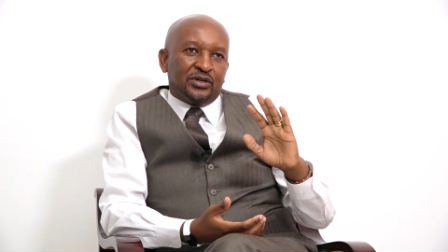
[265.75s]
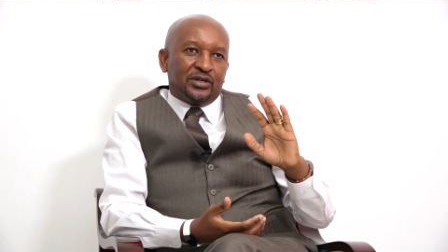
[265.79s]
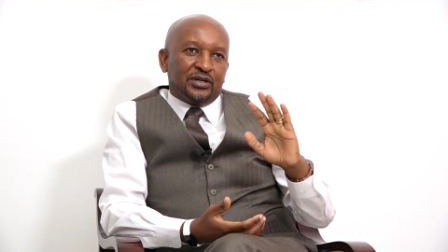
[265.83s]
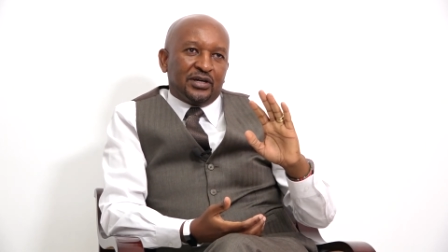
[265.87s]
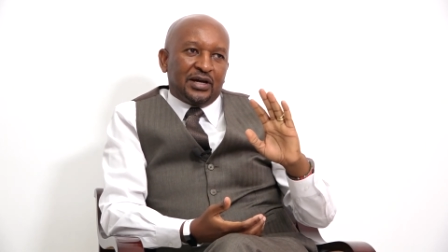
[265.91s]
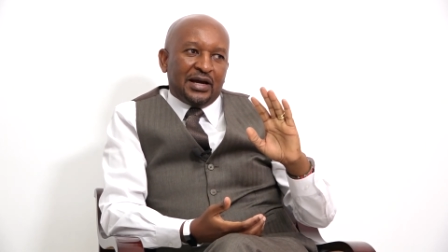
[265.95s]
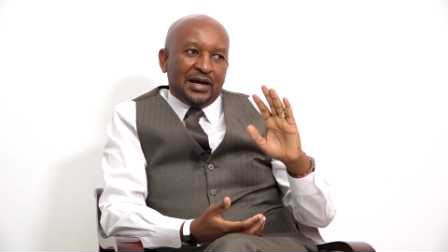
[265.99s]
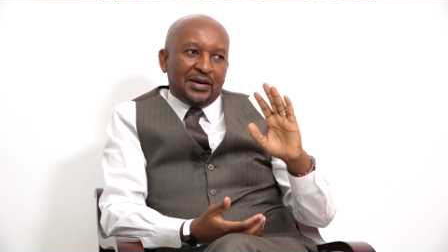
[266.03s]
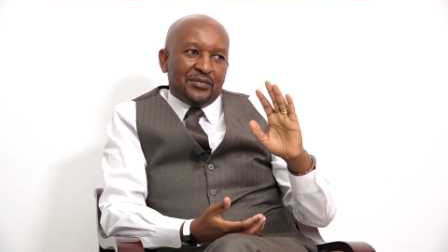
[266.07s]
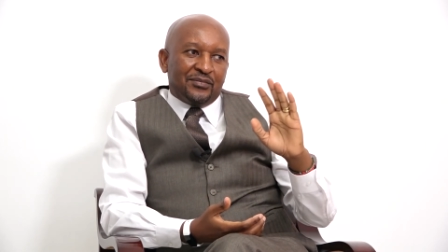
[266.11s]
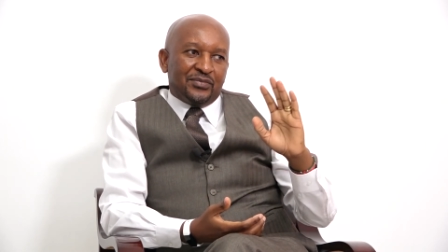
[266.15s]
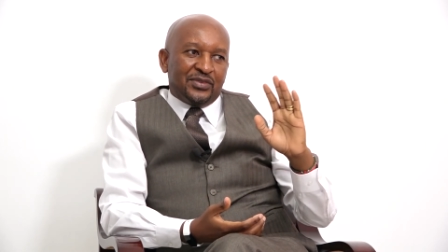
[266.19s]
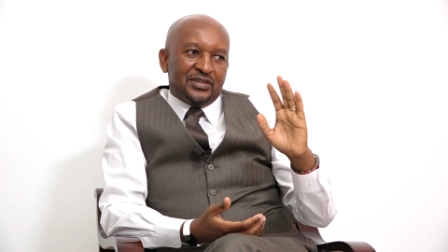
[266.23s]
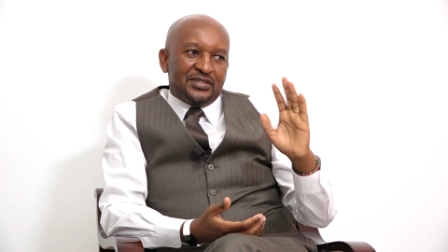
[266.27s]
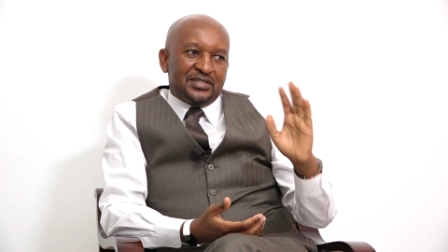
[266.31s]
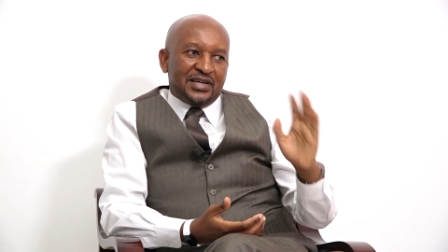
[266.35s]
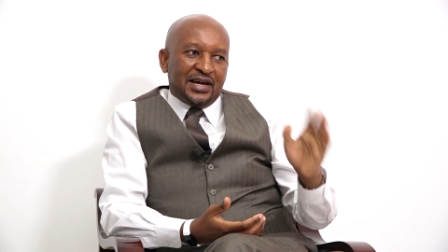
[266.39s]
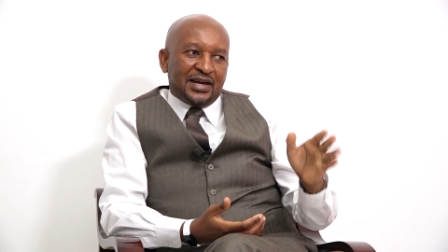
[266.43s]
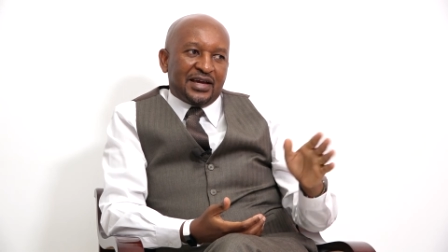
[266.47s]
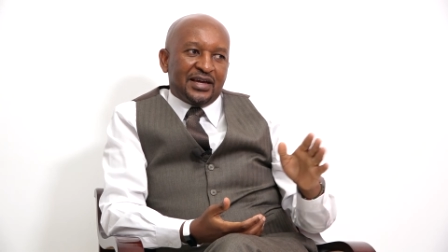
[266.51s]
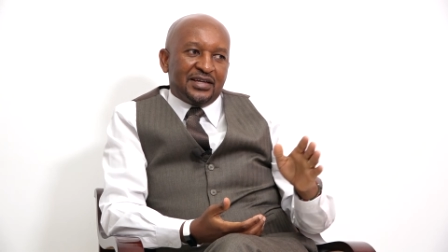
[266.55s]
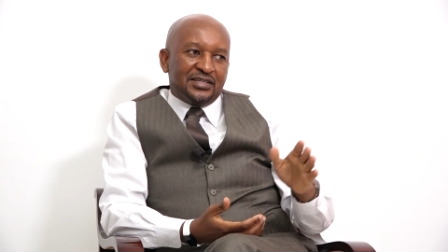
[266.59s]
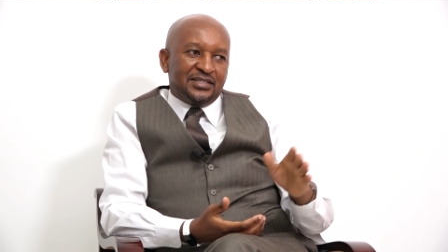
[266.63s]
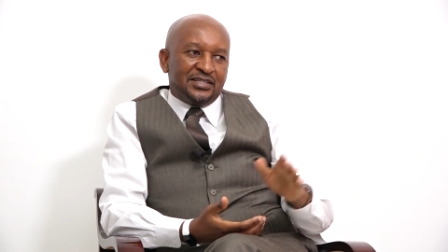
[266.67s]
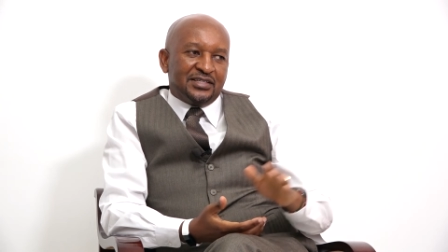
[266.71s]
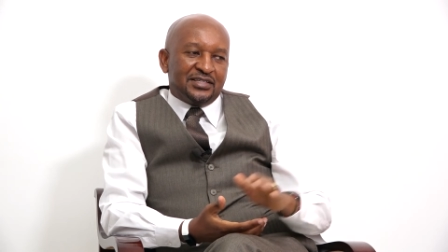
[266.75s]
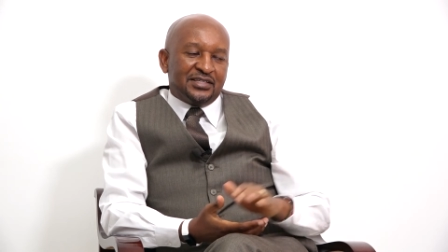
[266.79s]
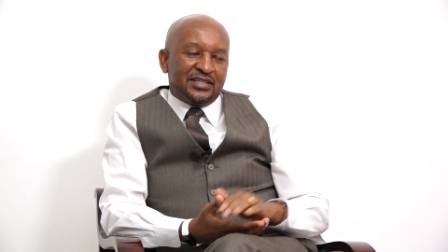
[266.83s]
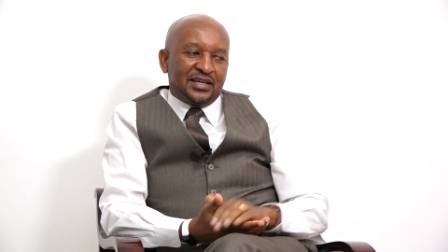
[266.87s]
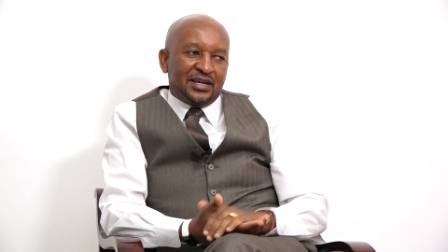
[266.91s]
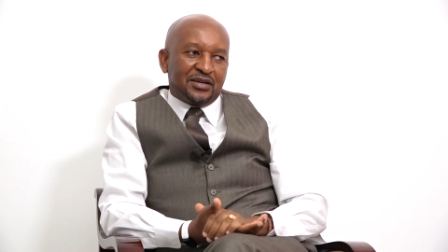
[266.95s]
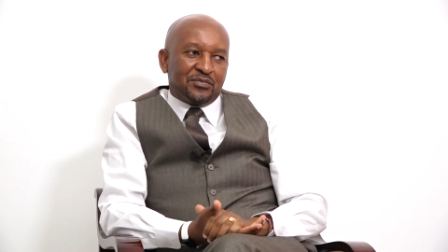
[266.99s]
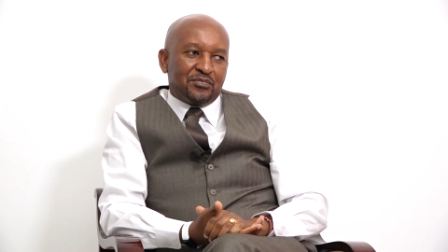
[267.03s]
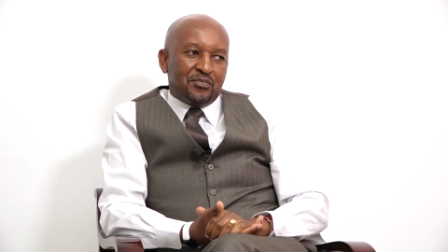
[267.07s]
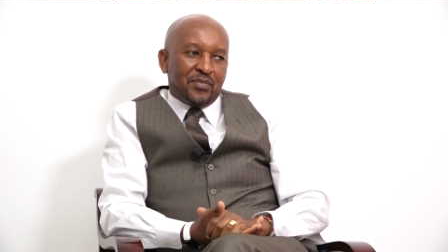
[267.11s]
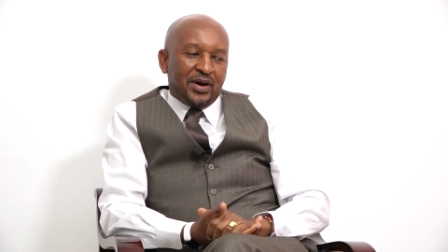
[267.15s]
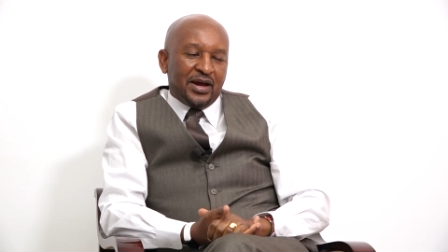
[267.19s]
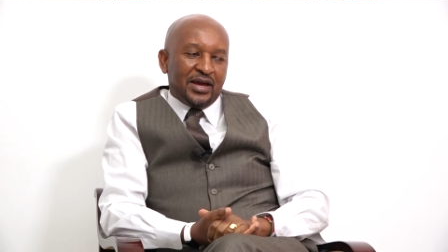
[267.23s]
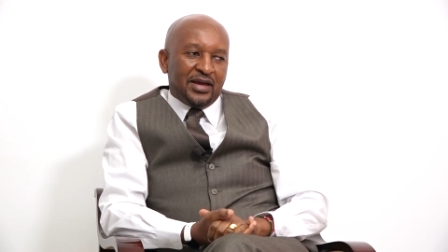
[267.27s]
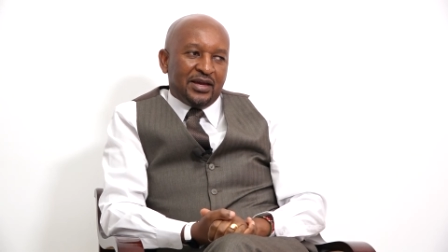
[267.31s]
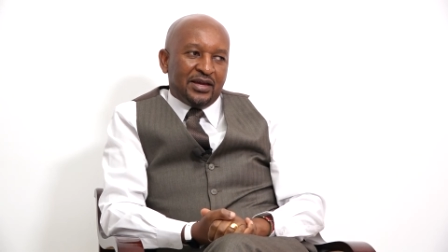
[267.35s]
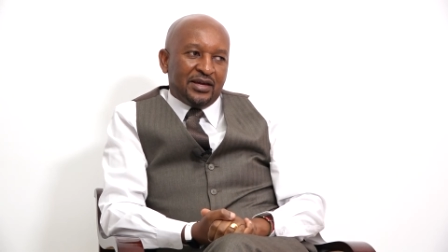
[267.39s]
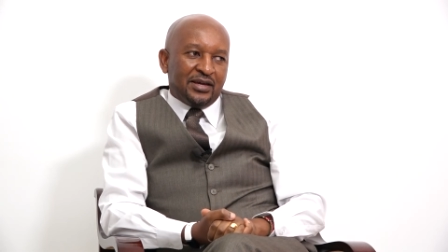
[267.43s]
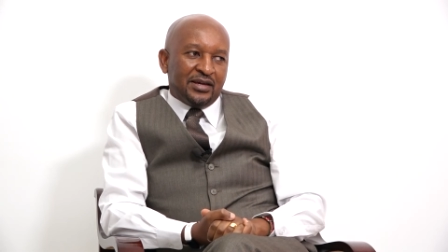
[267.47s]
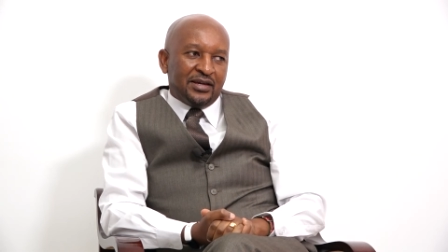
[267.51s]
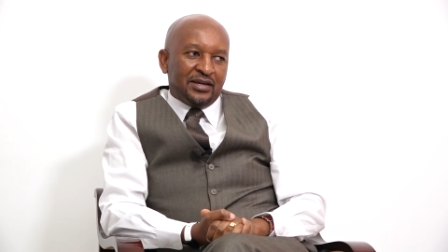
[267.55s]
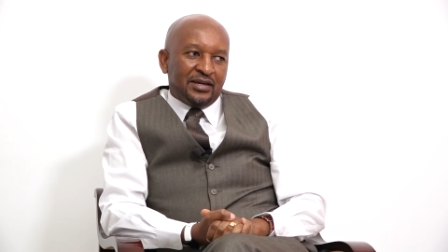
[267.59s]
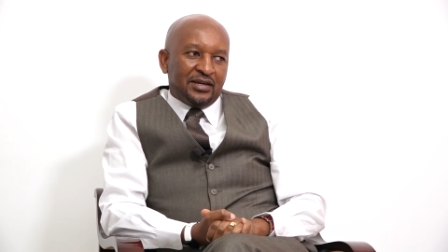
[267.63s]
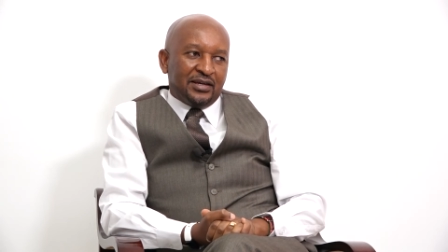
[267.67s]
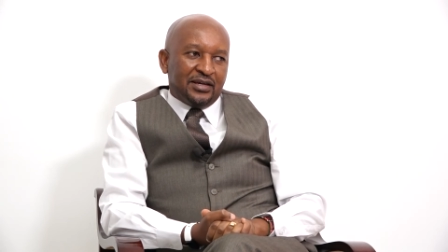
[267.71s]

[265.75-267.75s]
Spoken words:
the target is that by